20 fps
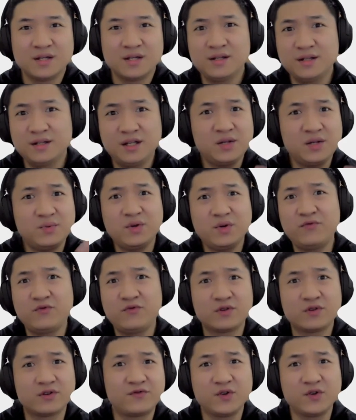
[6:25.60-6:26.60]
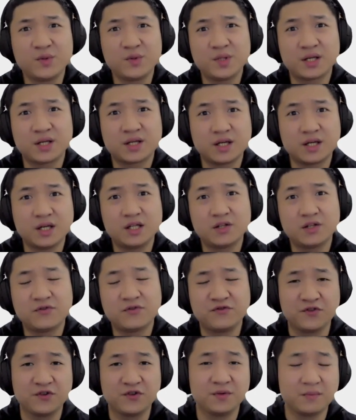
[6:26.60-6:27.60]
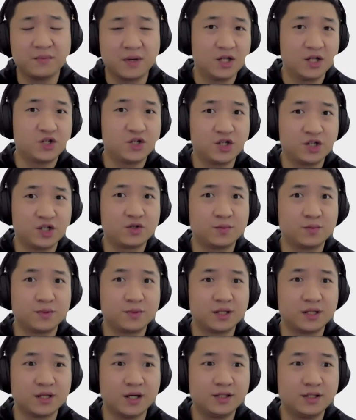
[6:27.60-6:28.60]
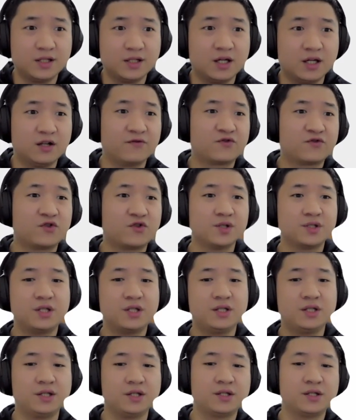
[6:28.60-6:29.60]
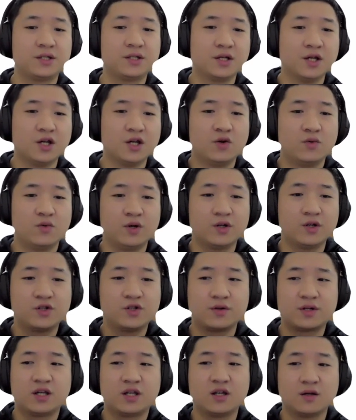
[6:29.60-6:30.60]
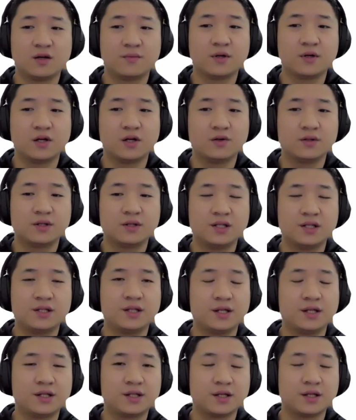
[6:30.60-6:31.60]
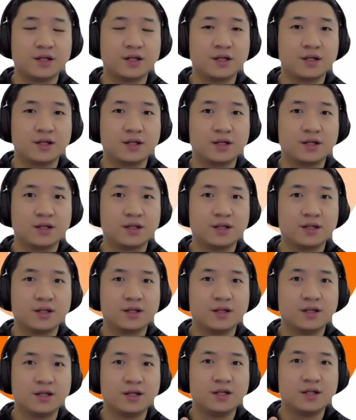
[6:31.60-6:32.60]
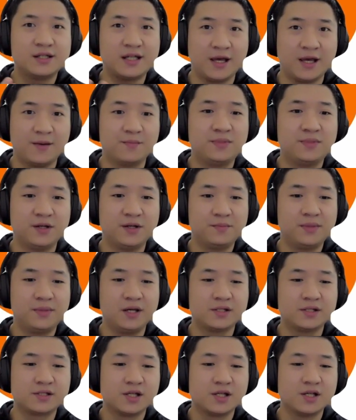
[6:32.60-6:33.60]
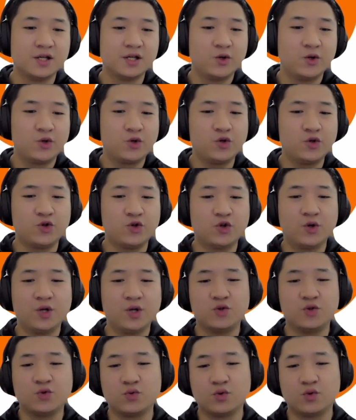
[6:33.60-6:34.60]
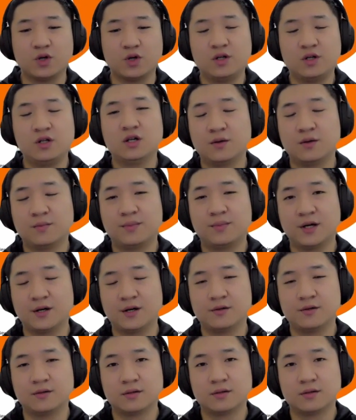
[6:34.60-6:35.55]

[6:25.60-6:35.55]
Just wait for a few seconds for the magic to be done, and of course we are talking about this is template based, so you don't need to worry about